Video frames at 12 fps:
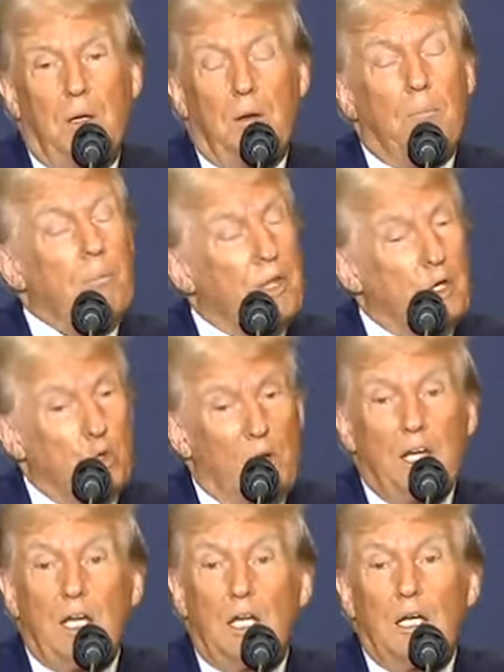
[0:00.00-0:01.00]
They
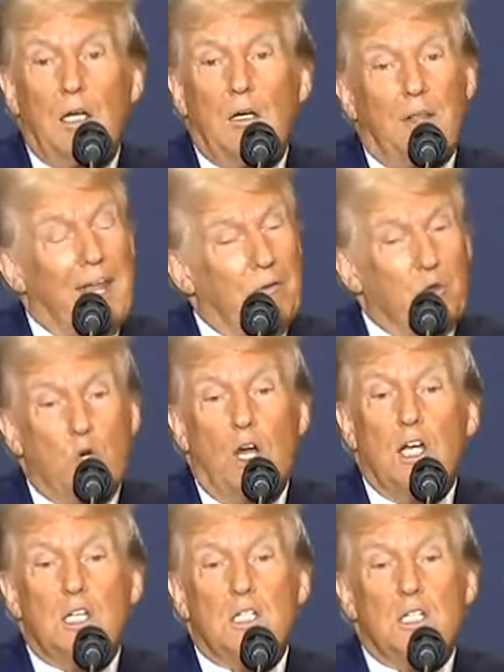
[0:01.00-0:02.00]
drink, they have
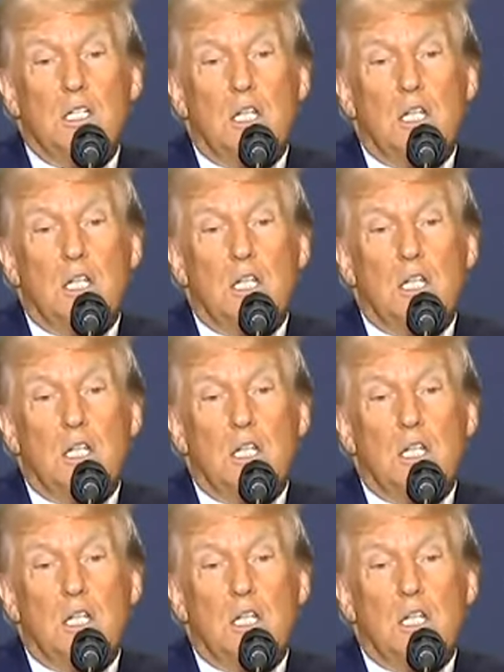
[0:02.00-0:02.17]
drugs,